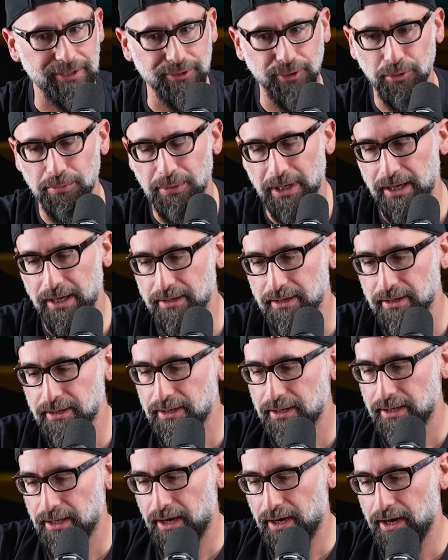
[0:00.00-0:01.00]
school band.
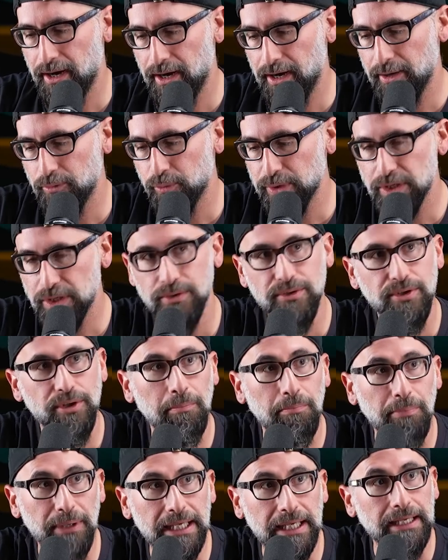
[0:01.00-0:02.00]
And we used the
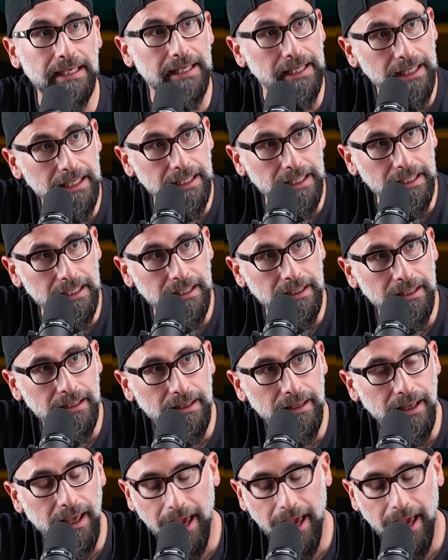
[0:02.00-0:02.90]
BE